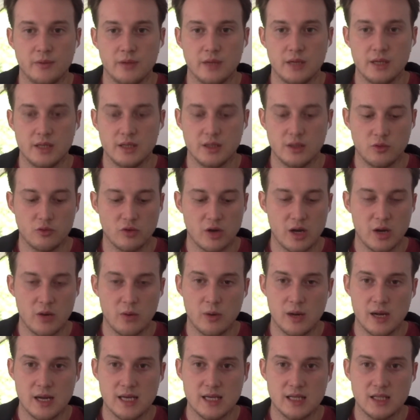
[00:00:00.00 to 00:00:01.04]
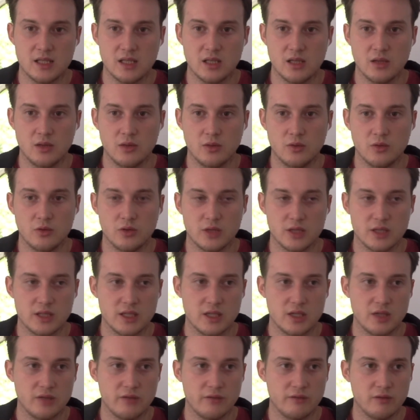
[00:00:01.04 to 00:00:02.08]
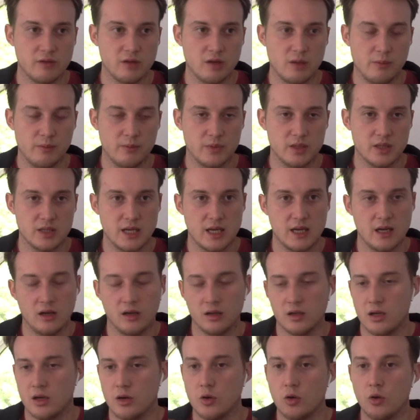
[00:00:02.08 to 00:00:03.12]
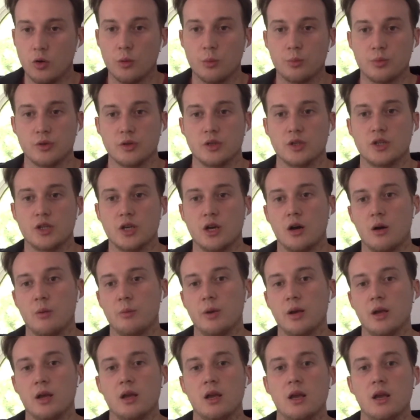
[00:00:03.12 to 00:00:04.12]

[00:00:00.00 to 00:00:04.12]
is a great way to transition from, say, like a corporate job,